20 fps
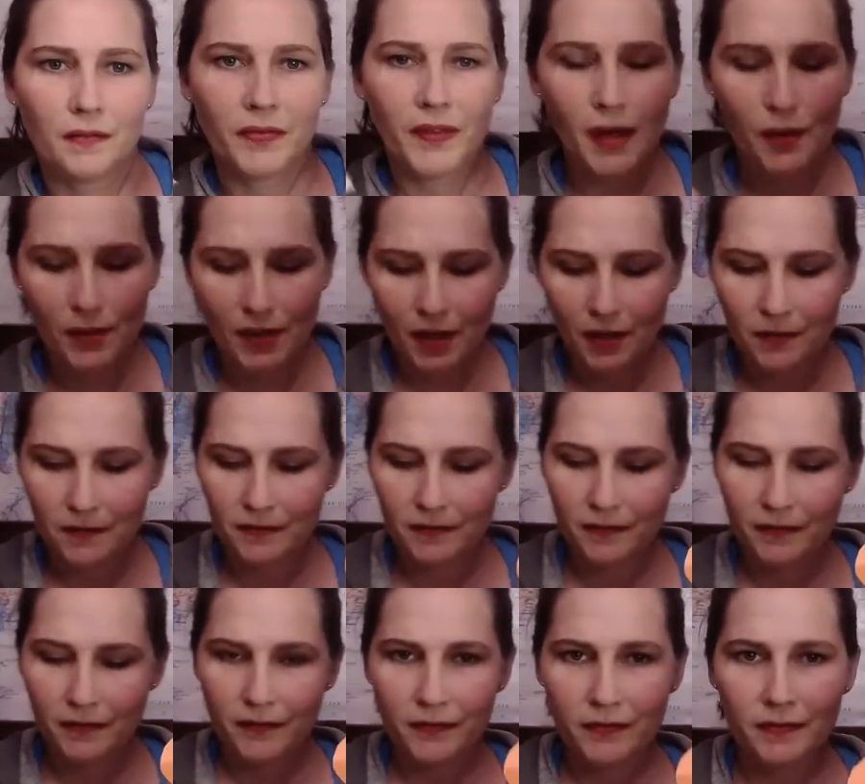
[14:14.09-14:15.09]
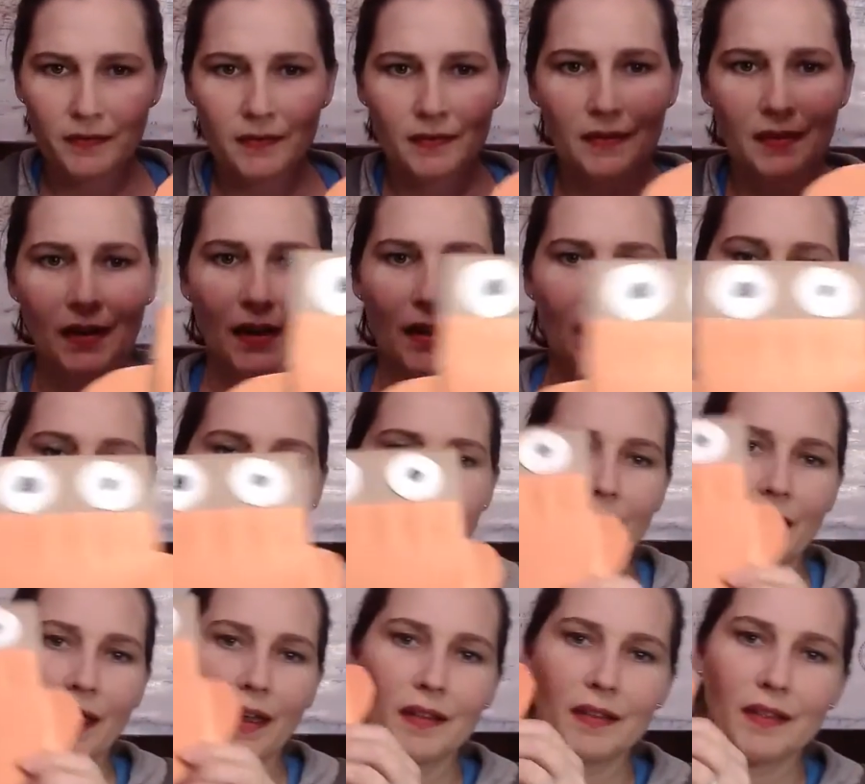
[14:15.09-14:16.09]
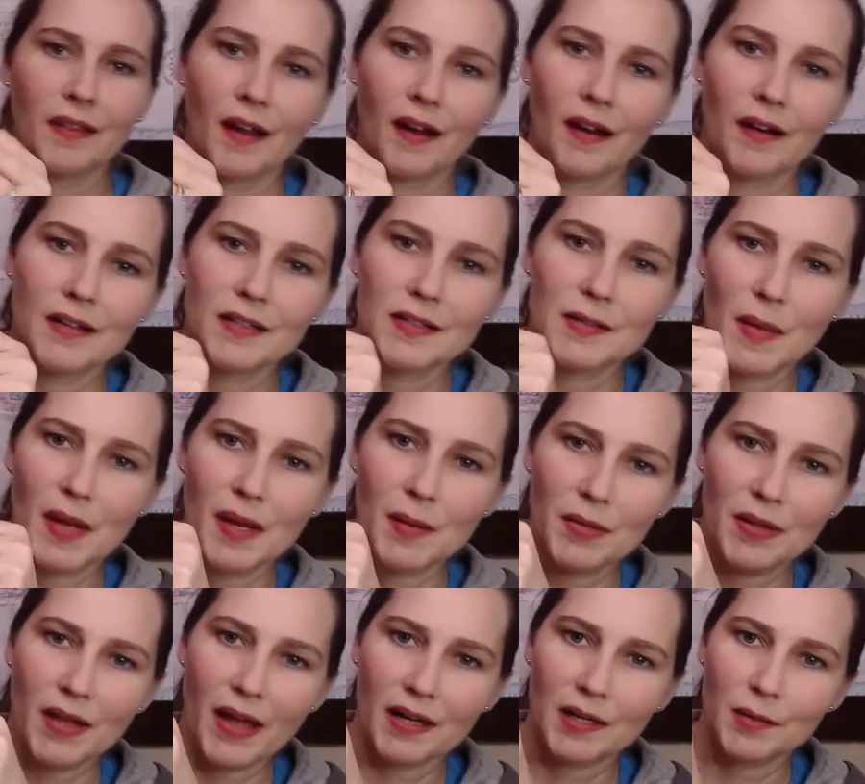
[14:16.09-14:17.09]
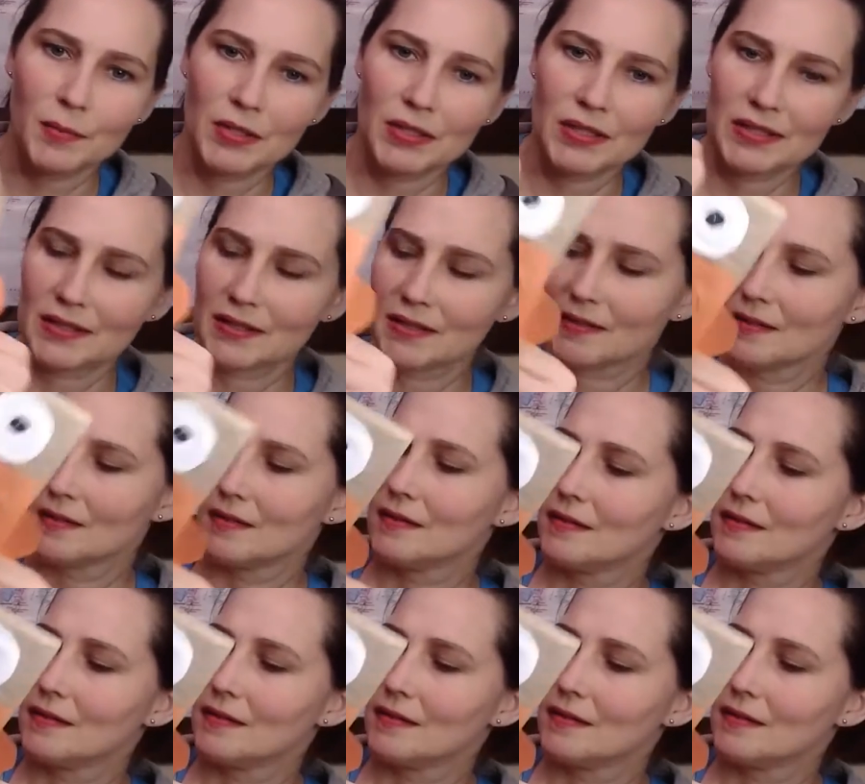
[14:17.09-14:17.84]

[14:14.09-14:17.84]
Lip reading: There we go. And there is my platypus.